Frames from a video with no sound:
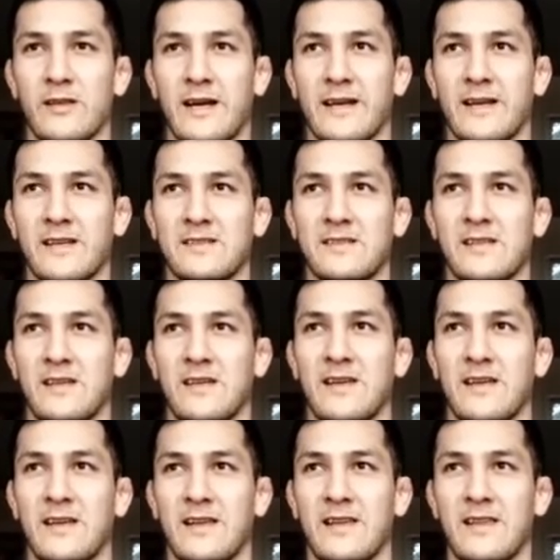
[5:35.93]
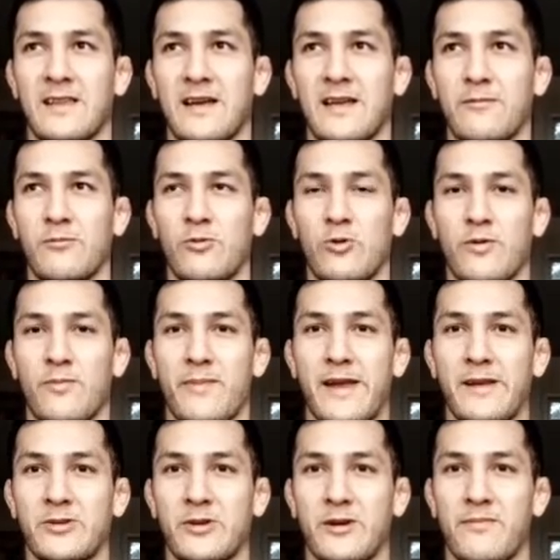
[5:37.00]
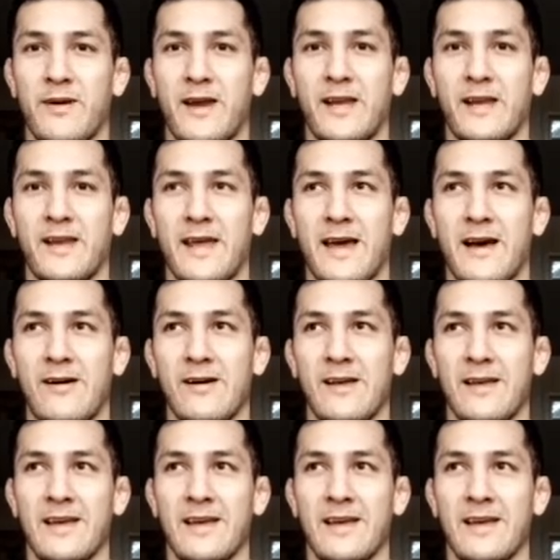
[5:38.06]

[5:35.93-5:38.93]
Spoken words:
Like it's in like more the mainstream media now.